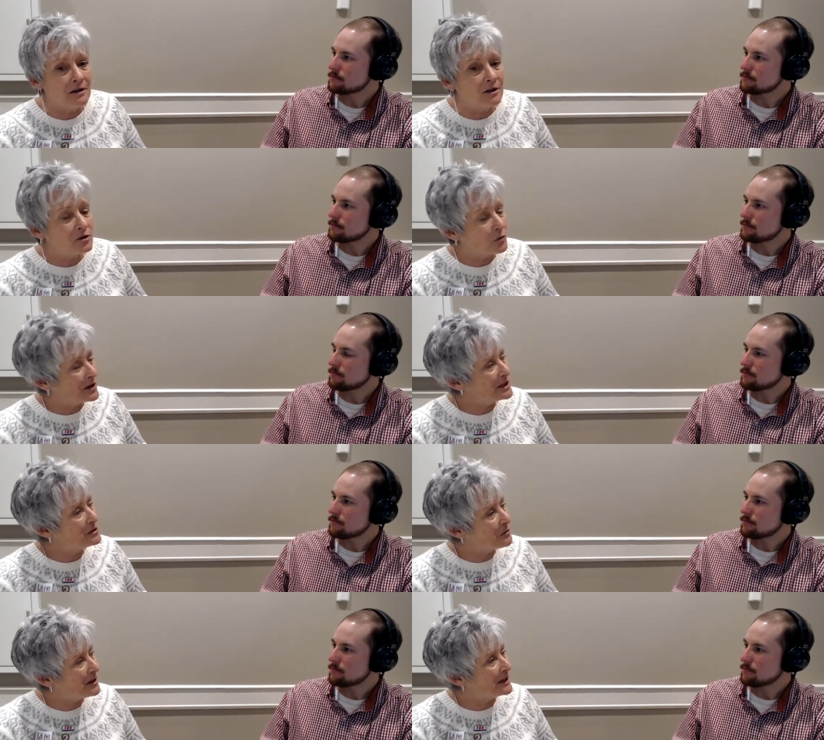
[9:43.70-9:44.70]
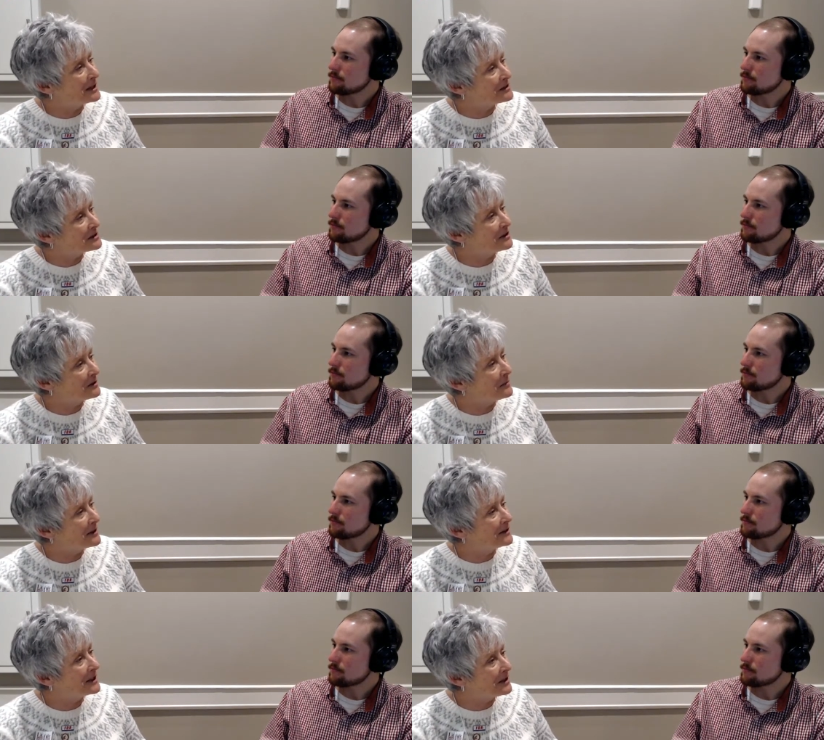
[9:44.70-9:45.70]
Speaker 1: 2020 is going to
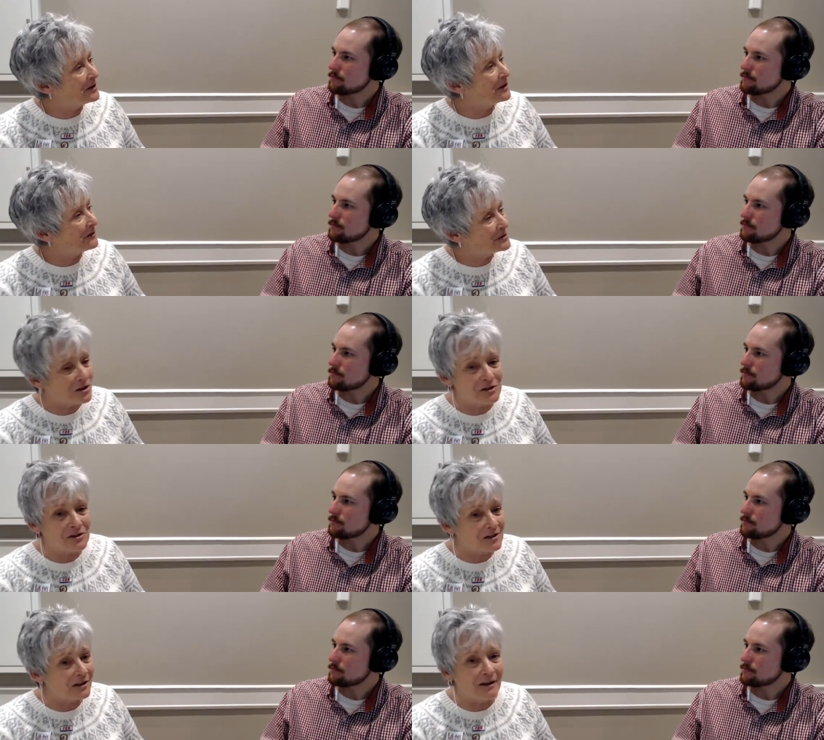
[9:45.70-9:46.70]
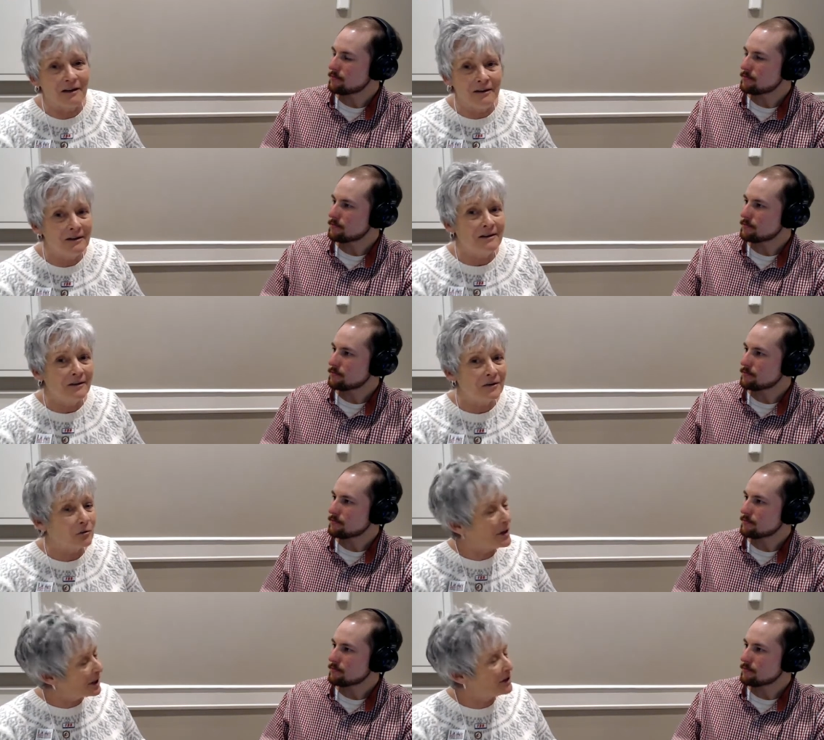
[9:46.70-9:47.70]
be the year of just the the
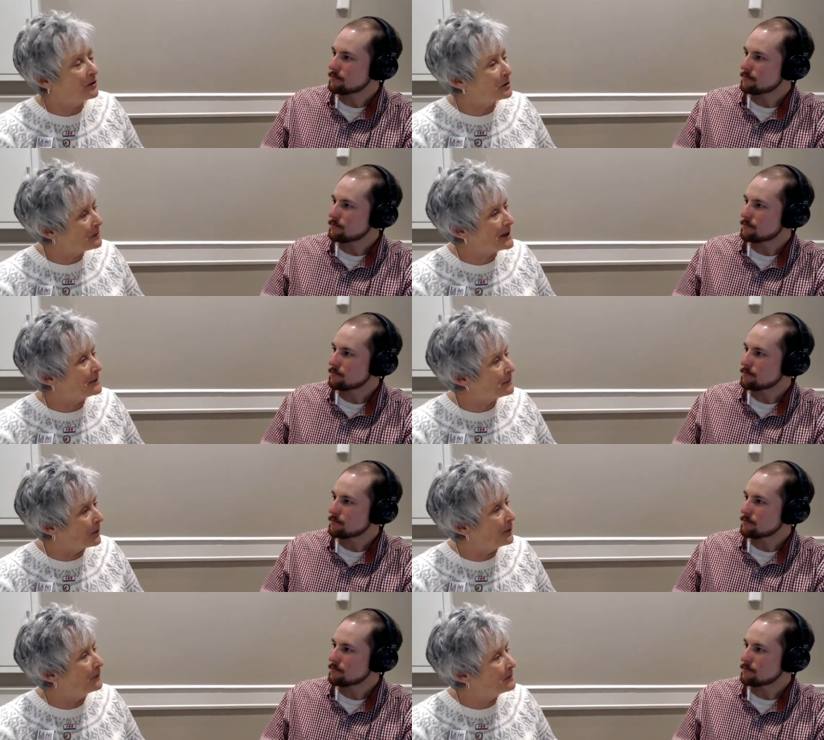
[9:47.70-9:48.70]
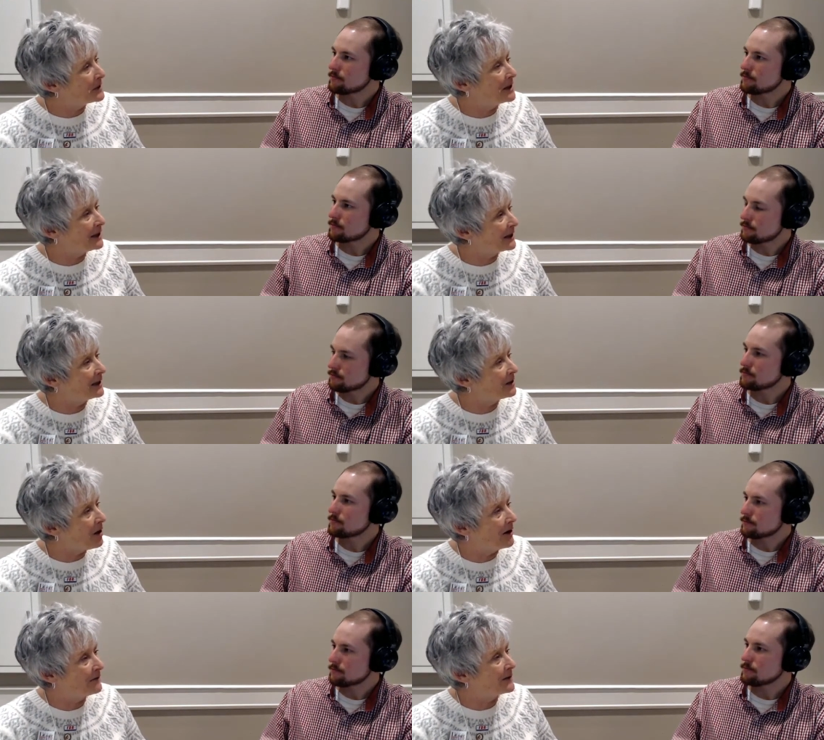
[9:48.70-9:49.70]
regular people getting in
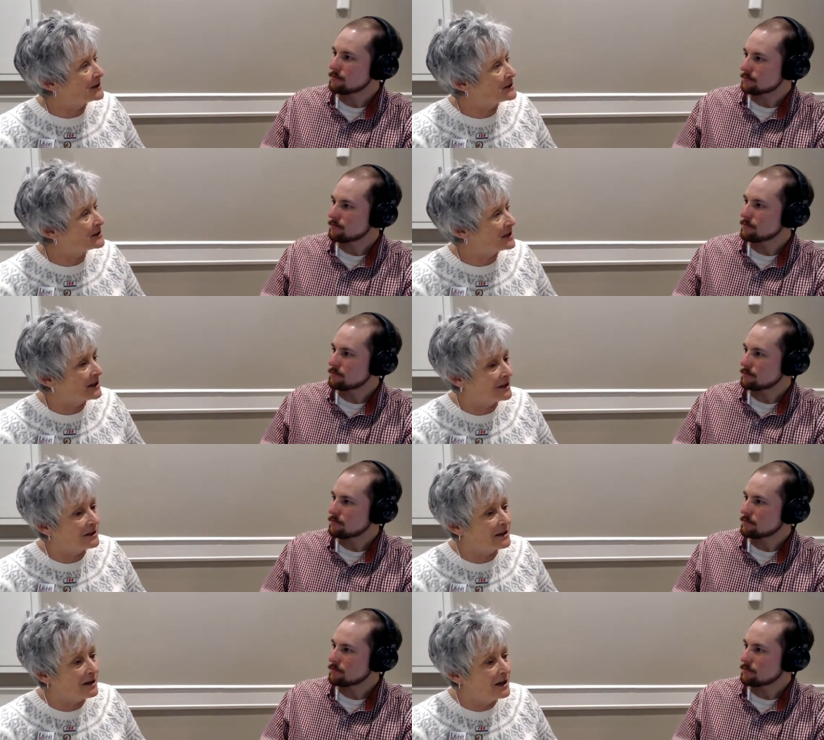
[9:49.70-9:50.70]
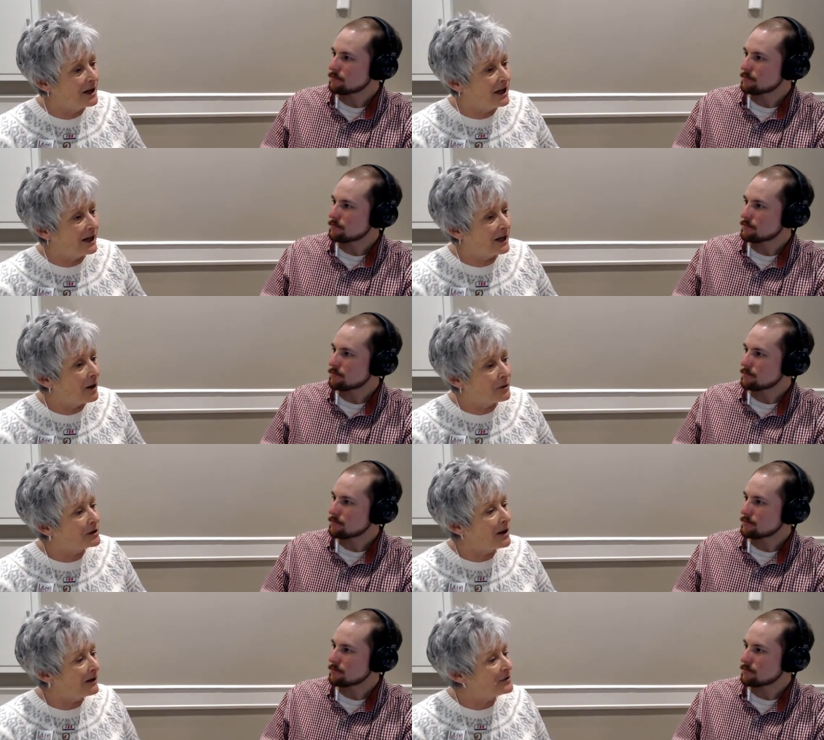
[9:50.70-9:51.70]
office and and I would
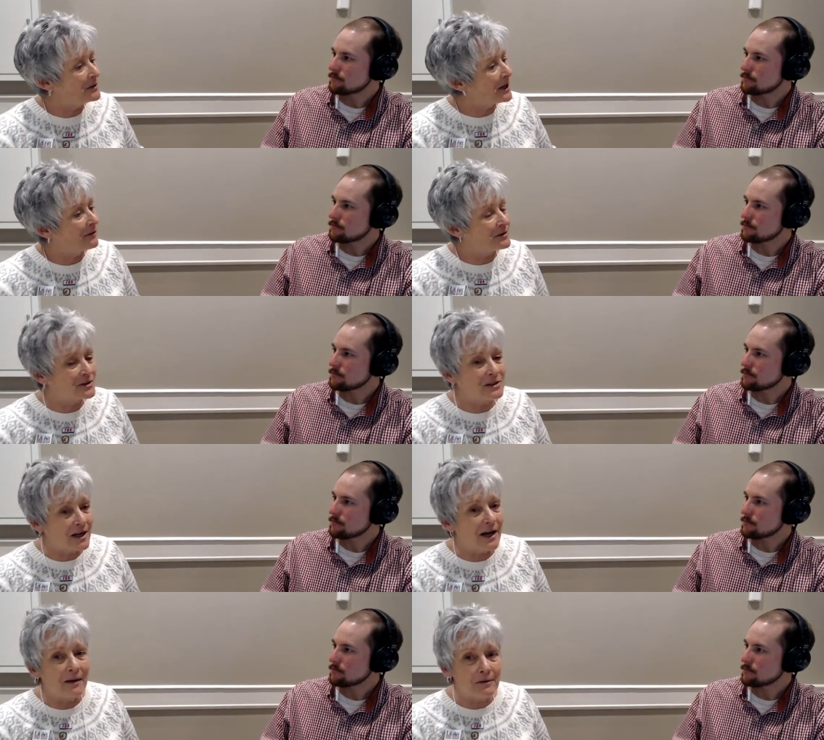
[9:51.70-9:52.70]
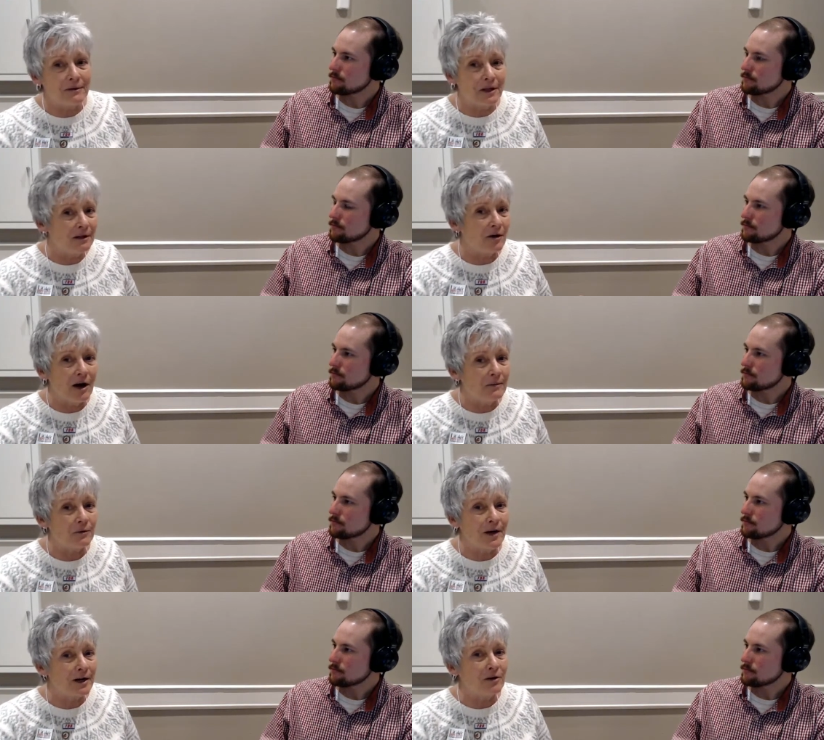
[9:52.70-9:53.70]
love to be able to say I'm a, you know I'm a
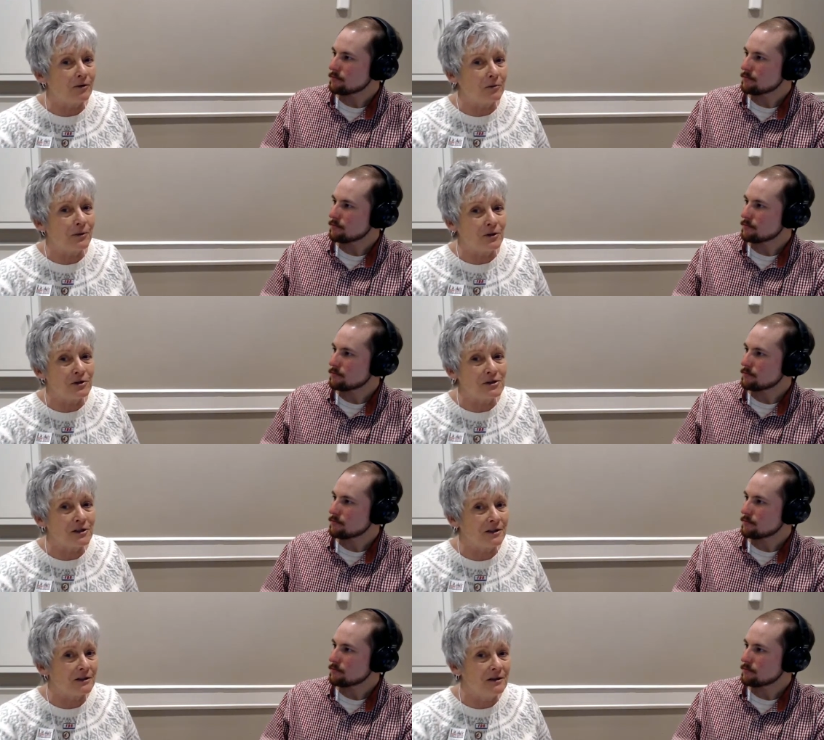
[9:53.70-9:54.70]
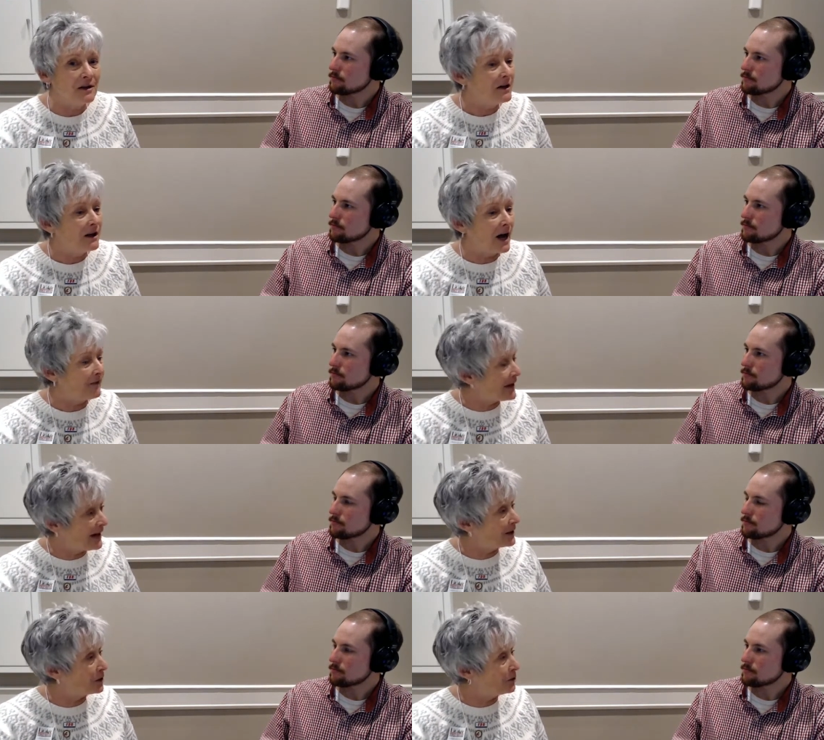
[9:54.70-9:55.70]
regular person I've
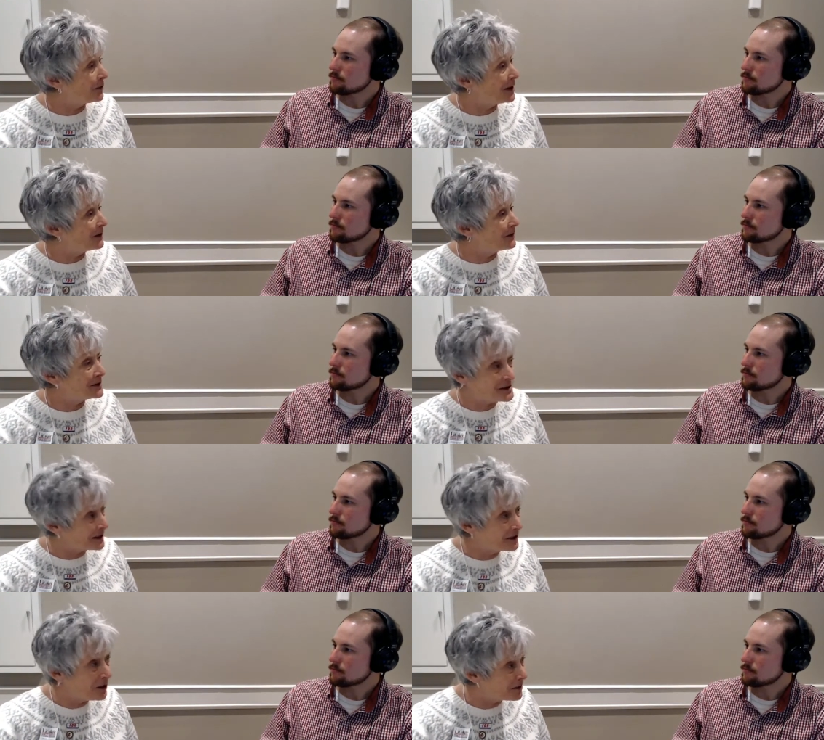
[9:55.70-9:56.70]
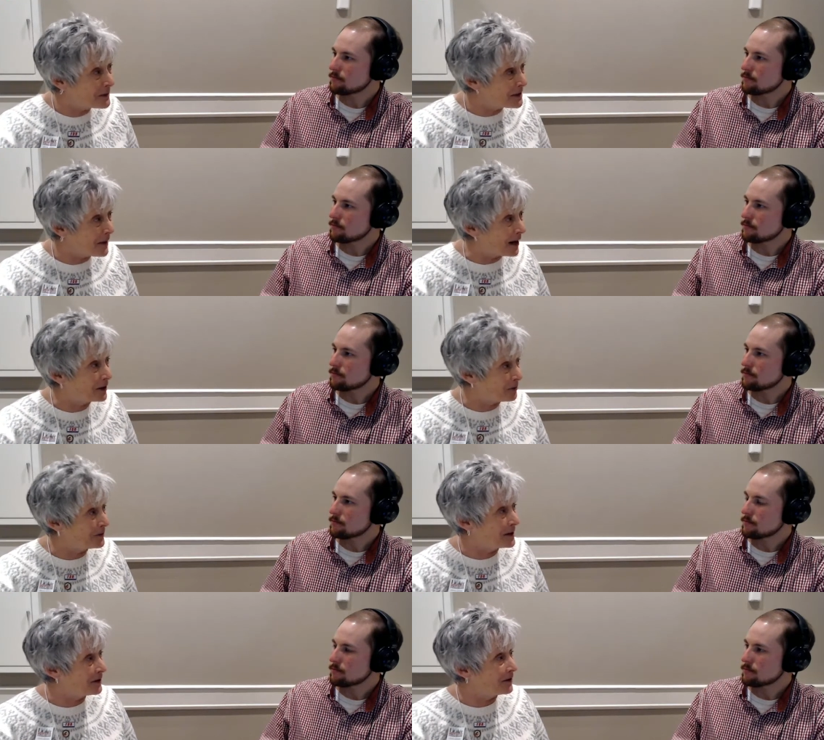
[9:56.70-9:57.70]
had a career this isn't going to be my
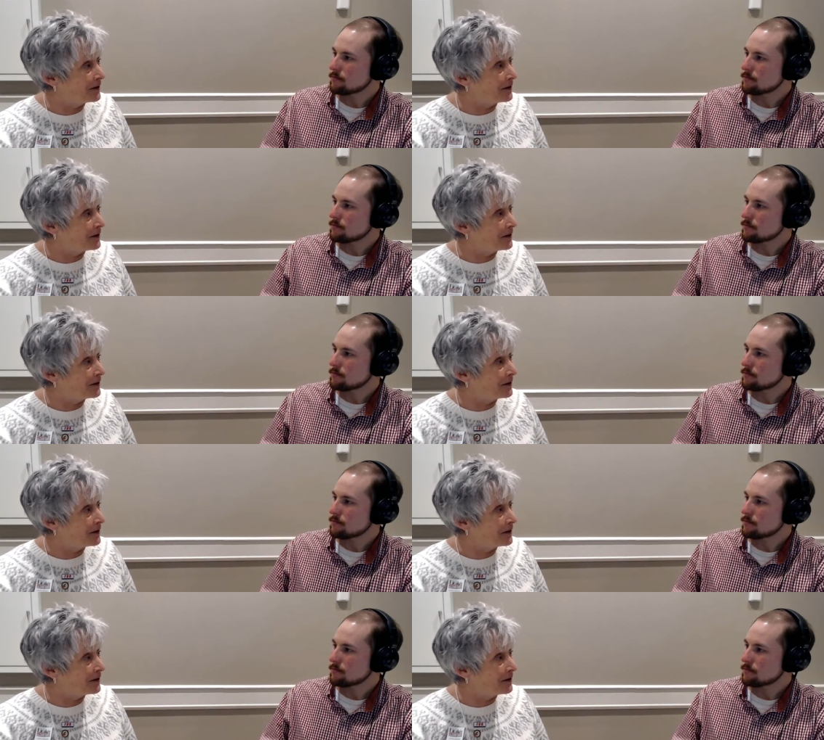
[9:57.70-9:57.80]
career